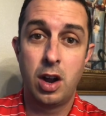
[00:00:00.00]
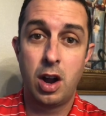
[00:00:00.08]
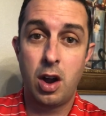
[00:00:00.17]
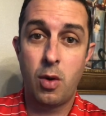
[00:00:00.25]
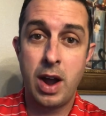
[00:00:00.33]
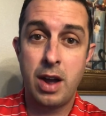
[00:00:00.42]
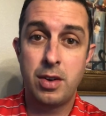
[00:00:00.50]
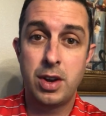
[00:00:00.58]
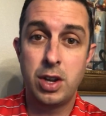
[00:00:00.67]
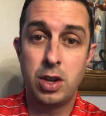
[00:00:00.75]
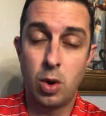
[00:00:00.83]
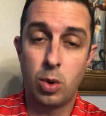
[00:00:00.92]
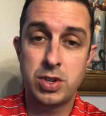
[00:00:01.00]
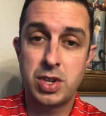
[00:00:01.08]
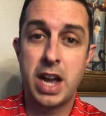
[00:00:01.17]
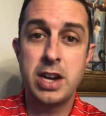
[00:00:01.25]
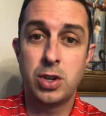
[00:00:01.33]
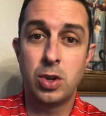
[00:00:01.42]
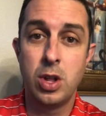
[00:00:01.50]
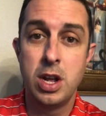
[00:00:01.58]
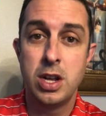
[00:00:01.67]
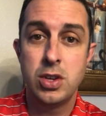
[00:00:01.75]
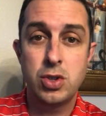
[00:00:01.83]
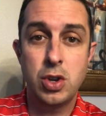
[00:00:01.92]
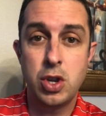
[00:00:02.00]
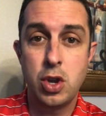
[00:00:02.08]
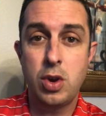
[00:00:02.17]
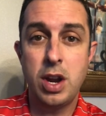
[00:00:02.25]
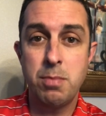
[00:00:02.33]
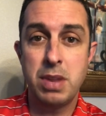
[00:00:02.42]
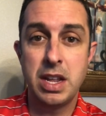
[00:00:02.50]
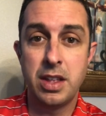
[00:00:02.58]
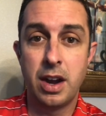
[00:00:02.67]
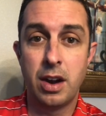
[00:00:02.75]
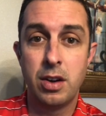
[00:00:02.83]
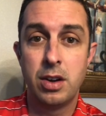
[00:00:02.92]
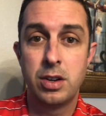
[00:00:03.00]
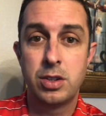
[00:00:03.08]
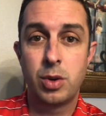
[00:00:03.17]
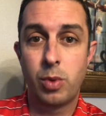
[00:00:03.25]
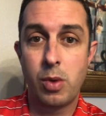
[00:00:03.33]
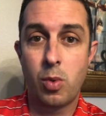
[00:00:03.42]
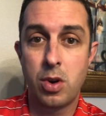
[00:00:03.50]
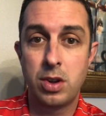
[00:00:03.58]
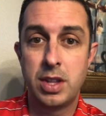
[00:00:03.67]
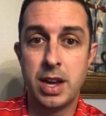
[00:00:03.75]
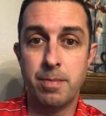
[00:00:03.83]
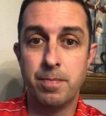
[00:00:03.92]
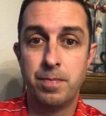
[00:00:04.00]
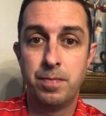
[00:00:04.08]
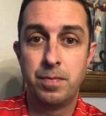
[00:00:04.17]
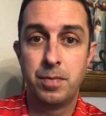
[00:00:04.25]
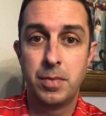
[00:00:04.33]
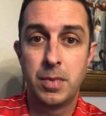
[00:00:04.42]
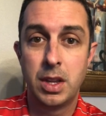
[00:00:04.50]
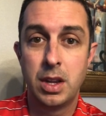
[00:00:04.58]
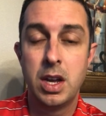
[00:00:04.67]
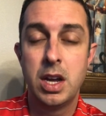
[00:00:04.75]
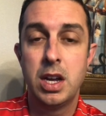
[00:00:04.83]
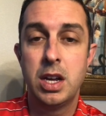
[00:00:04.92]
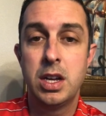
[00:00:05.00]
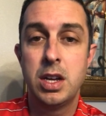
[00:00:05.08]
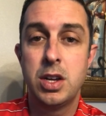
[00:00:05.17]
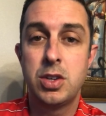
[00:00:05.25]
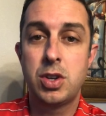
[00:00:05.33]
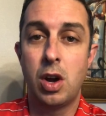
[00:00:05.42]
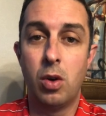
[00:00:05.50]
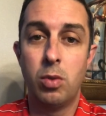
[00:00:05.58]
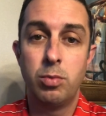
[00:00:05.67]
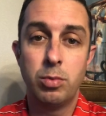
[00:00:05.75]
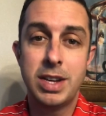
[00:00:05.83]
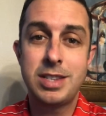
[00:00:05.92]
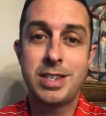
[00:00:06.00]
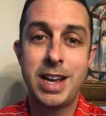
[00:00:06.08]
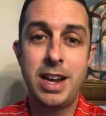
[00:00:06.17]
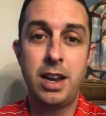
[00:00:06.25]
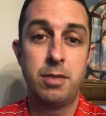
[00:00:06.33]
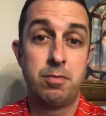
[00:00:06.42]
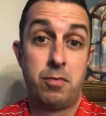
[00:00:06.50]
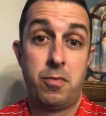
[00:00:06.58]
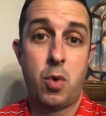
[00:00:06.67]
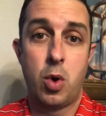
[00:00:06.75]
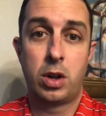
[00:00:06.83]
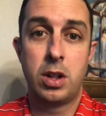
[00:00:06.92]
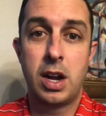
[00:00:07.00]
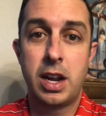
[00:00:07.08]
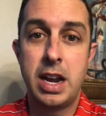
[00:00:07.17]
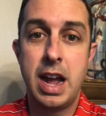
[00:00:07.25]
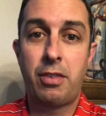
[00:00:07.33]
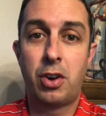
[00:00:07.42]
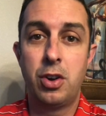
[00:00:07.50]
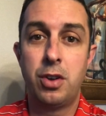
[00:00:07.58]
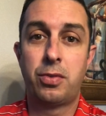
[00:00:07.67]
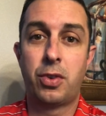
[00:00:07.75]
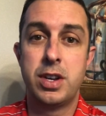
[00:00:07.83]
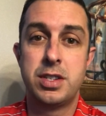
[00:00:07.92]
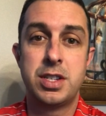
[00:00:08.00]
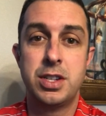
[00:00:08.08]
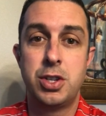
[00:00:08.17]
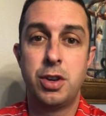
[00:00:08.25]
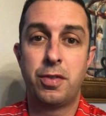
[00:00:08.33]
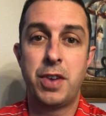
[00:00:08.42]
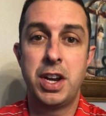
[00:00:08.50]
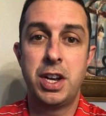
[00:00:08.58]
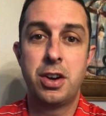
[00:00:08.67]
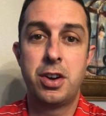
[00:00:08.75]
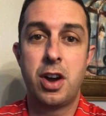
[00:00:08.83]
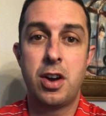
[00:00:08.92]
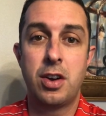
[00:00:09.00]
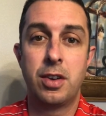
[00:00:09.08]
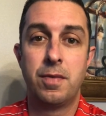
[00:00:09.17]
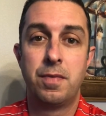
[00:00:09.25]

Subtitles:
around your schedule so you can be there to reward them. So let's take 4 o'clock in the afternoon, for instance, you're feeding your dog.